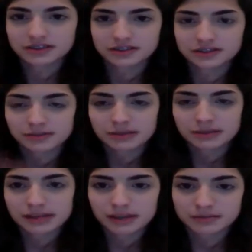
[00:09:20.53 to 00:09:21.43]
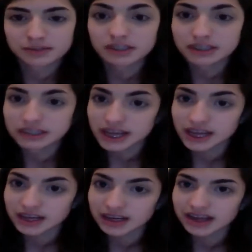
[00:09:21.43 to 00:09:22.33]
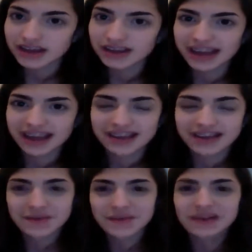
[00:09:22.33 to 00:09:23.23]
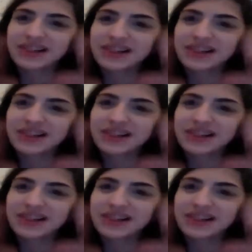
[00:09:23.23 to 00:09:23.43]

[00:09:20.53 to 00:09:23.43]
do my makeup, just saying. Okay, well,